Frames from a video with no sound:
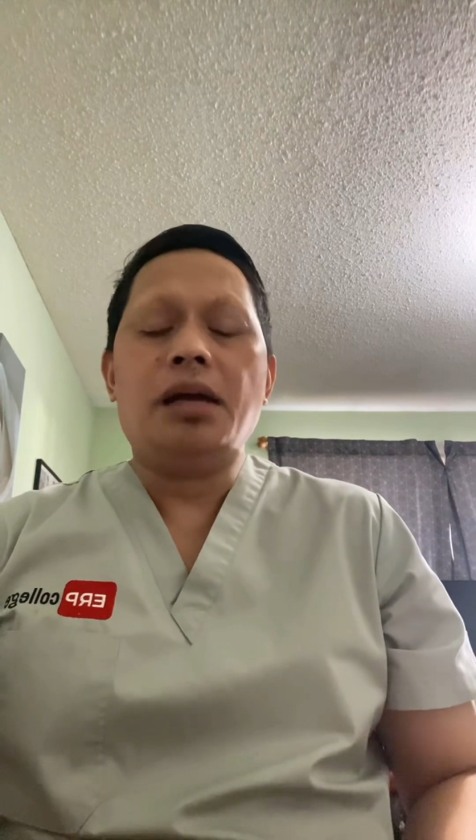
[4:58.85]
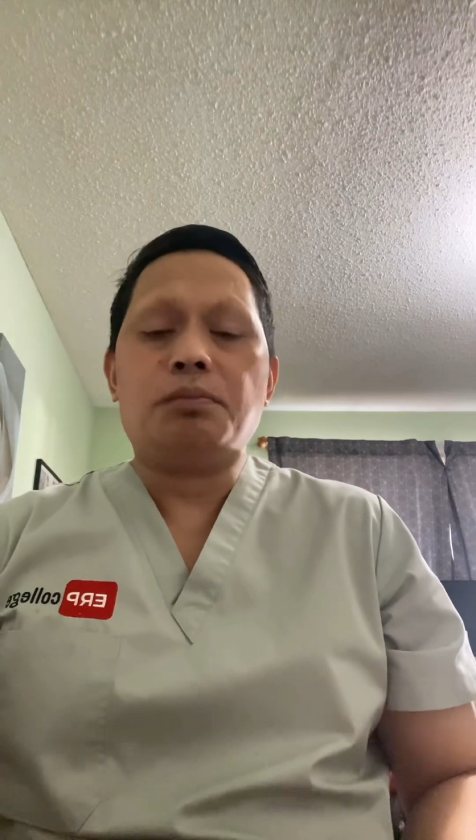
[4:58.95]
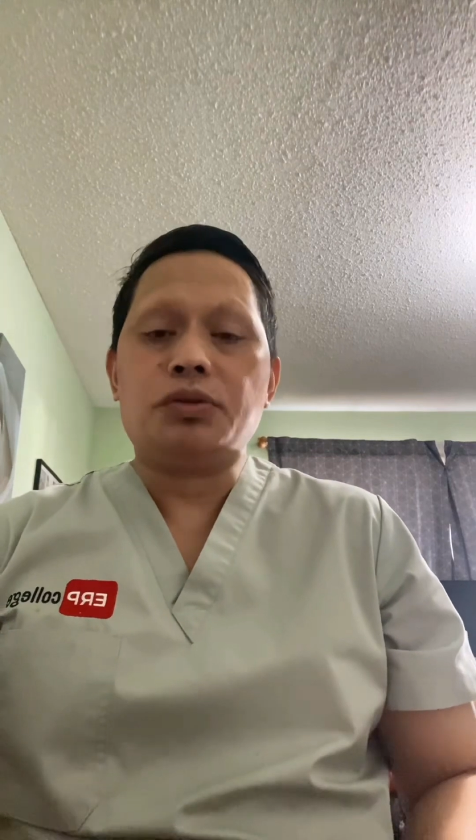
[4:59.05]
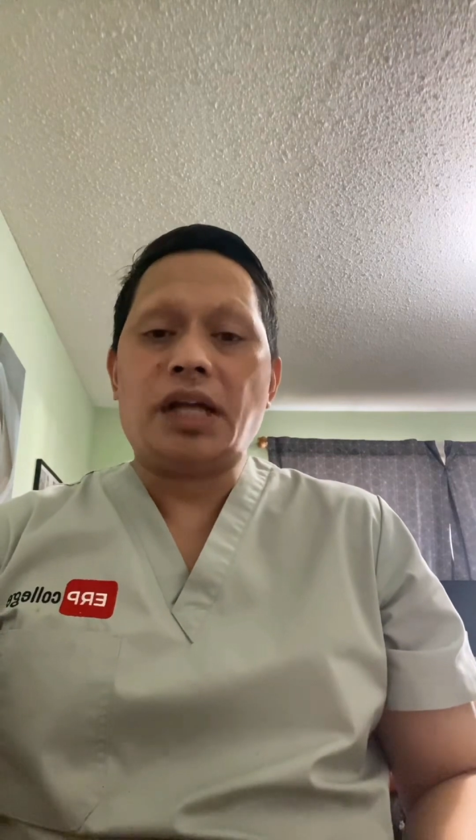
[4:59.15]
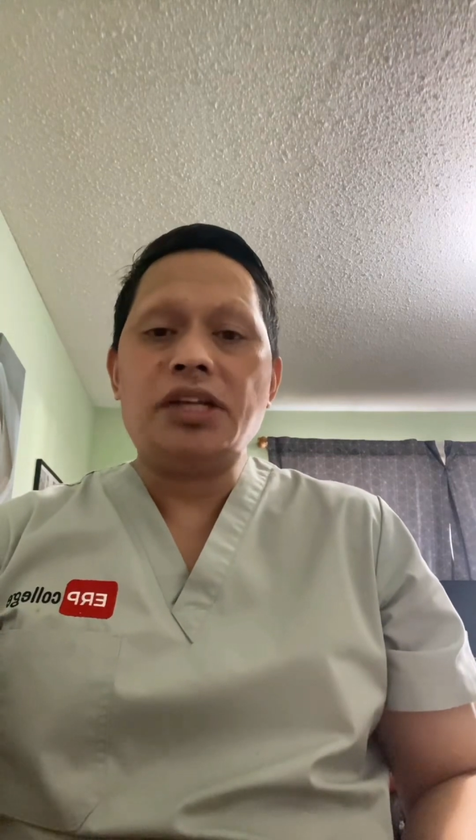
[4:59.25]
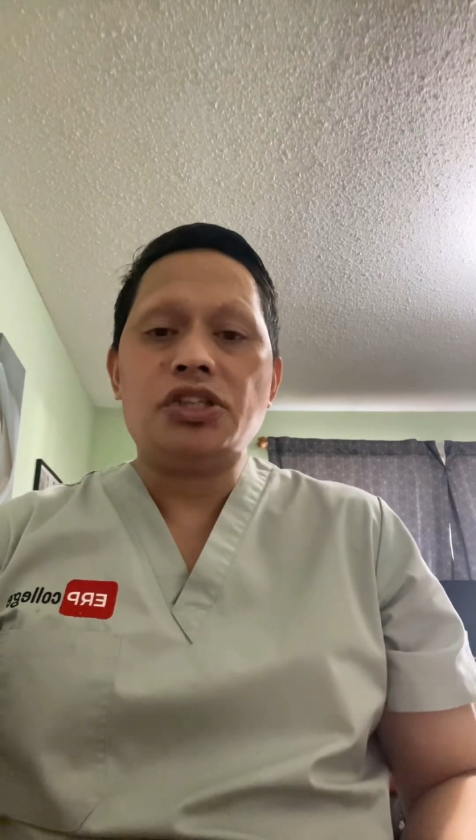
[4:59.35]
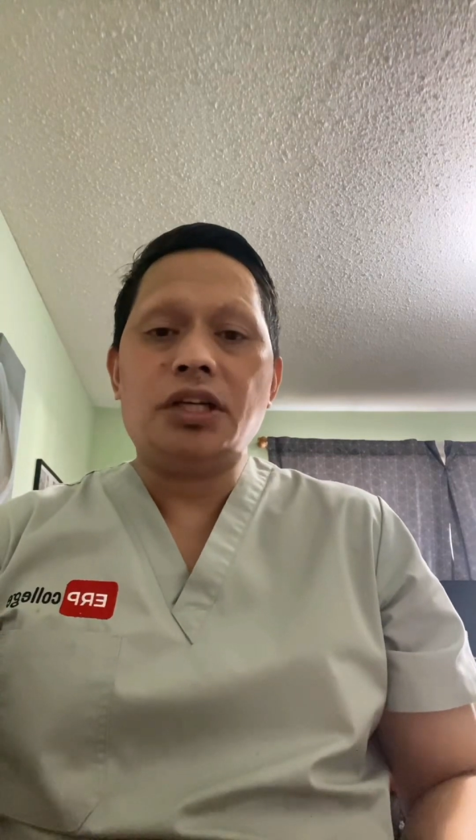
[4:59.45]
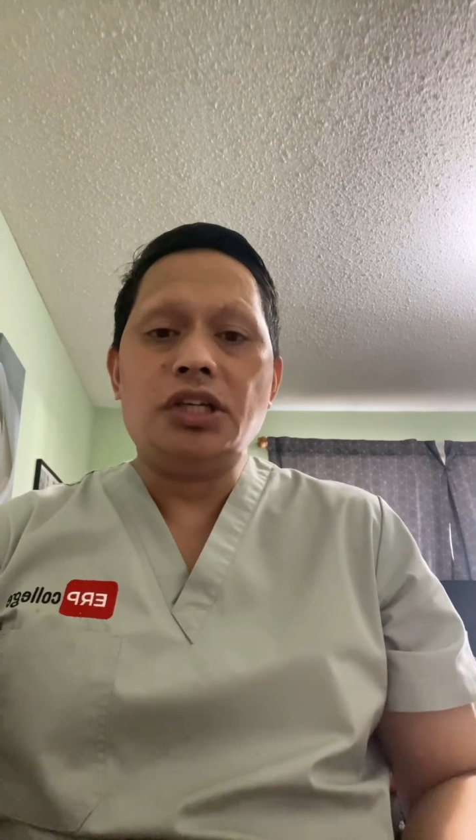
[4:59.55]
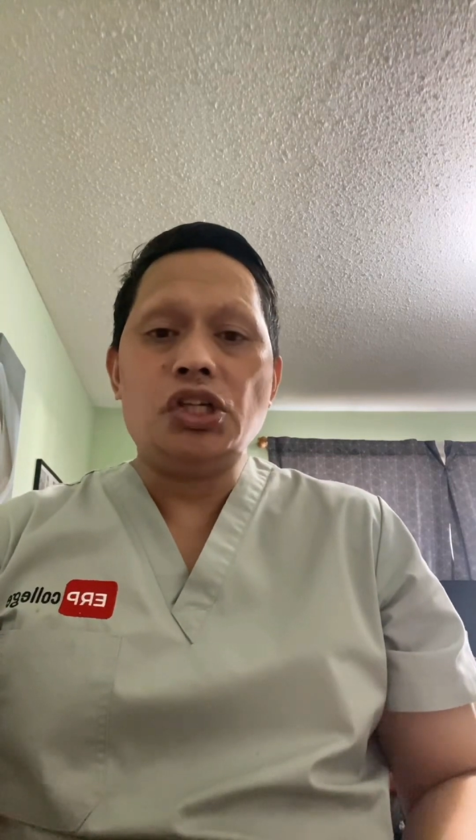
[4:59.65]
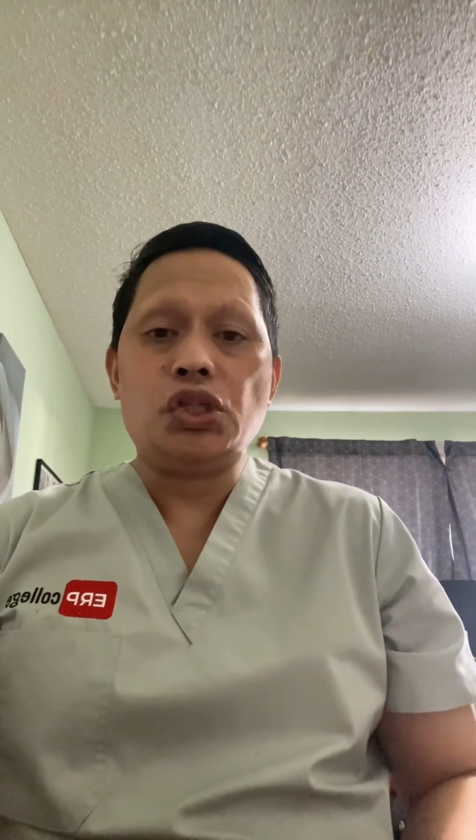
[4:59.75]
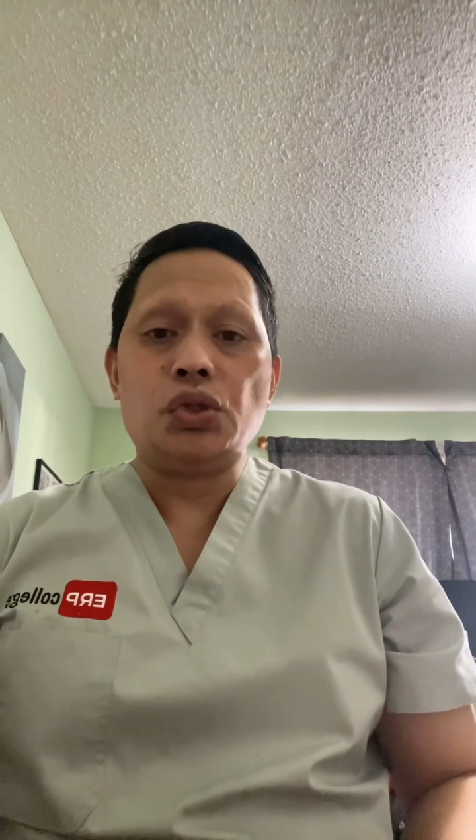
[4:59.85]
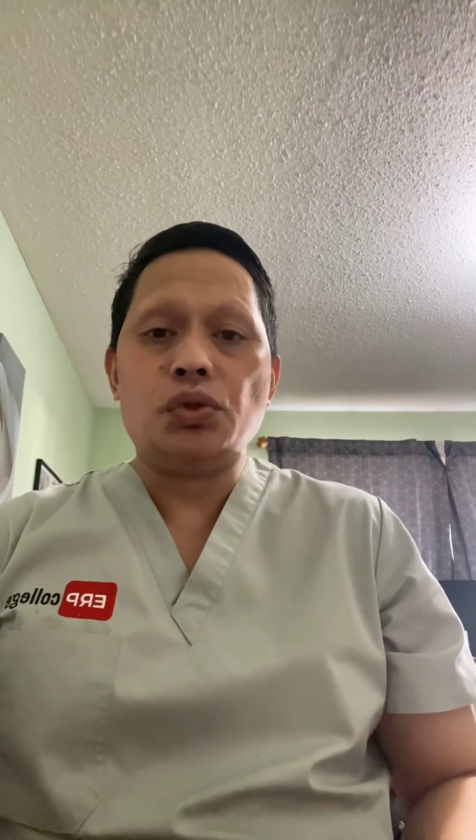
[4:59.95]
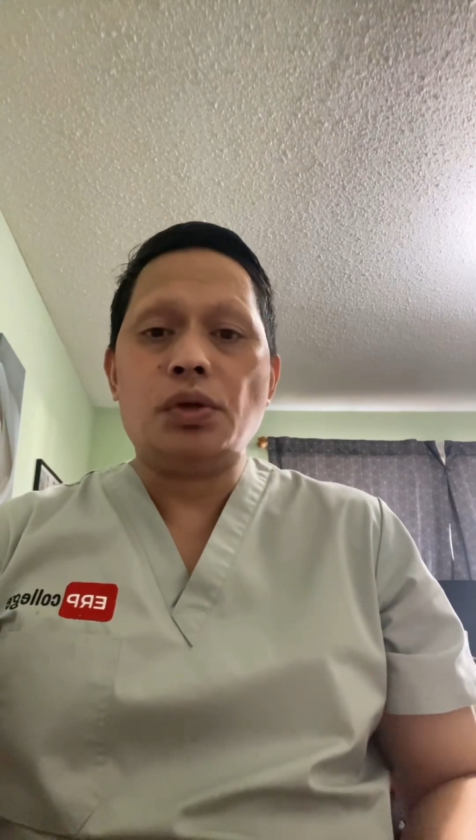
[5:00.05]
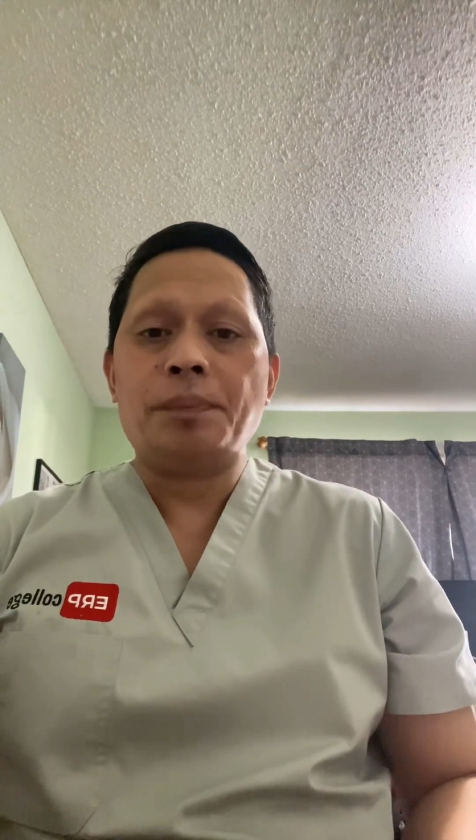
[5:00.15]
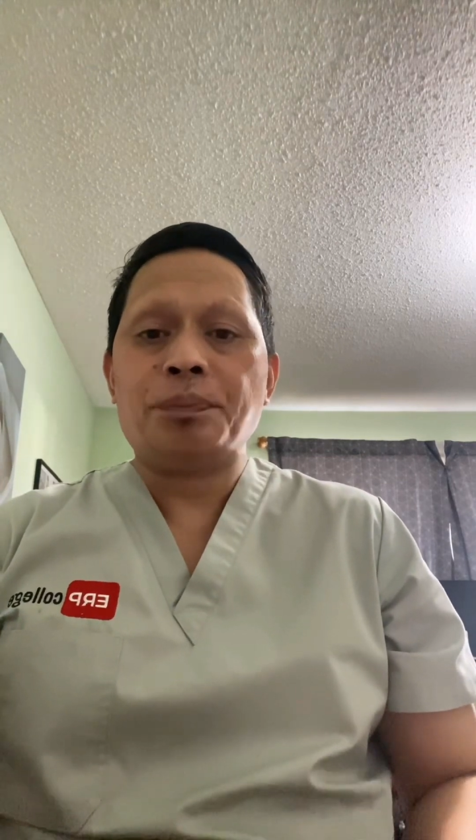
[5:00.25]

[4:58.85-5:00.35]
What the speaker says: potential issue